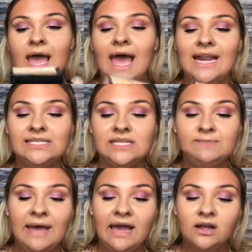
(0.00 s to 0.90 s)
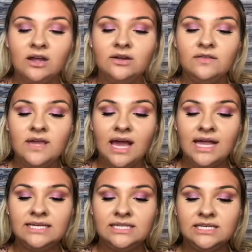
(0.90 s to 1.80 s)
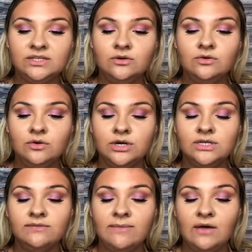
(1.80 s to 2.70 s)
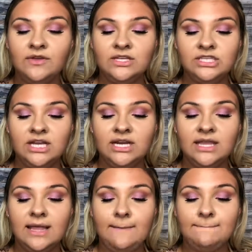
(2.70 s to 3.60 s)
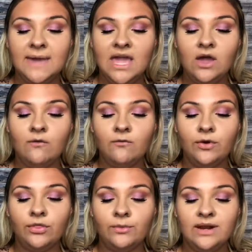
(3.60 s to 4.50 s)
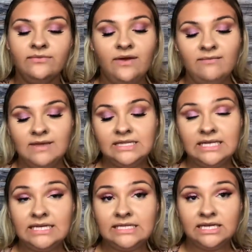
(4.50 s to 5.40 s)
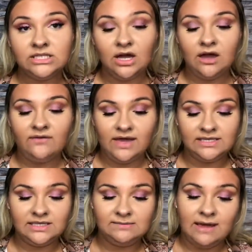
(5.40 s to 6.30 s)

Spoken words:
and it says pack under the eye, T-zone corners of mouth and chin, and let bake for 3 to 5 minutes and dust off excess